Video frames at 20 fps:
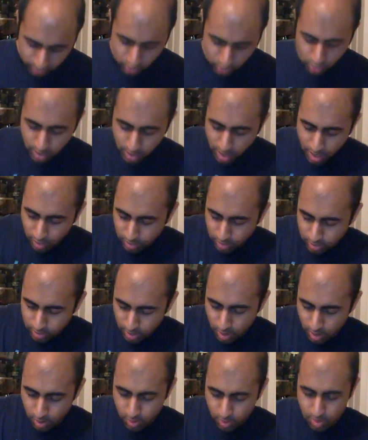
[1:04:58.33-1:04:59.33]
turned out.
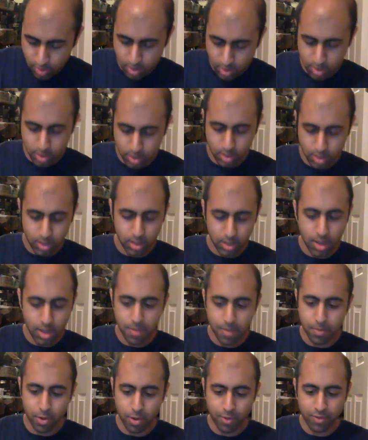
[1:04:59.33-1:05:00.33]
So,
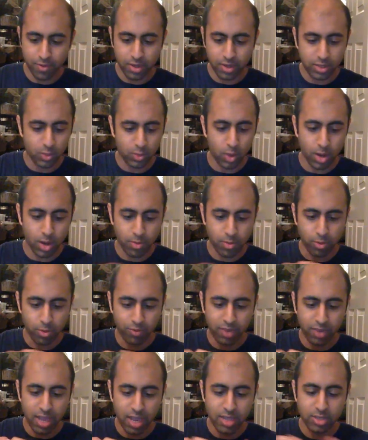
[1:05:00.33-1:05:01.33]
yep, perfect.
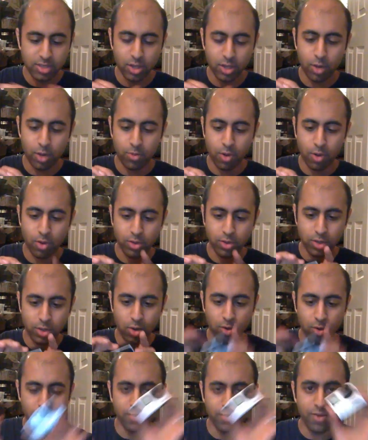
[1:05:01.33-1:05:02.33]
Waterproof case. GoPro is
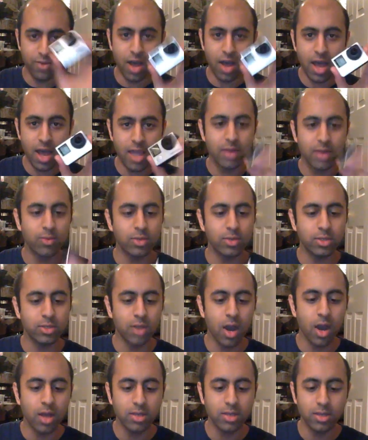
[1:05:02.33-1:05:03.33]
totally fine, which is
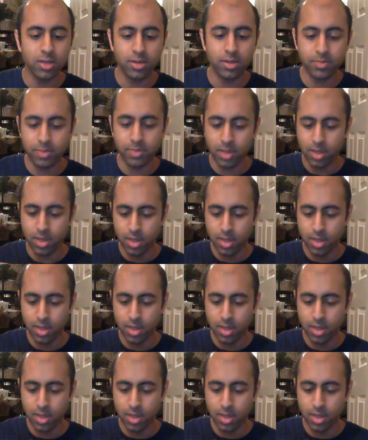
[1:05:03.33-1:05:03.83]
awesome.